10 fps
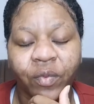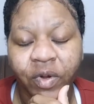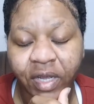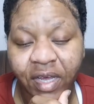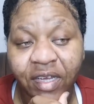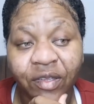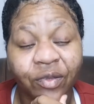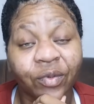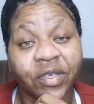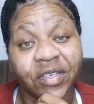
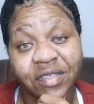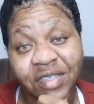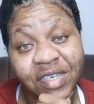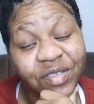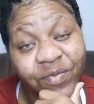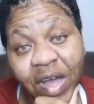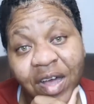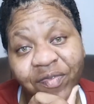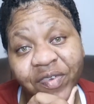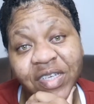It's
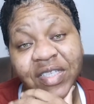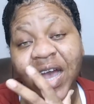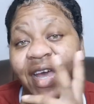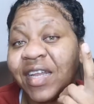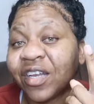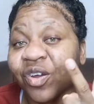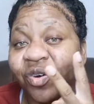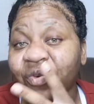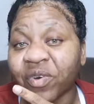rough because I didn't go to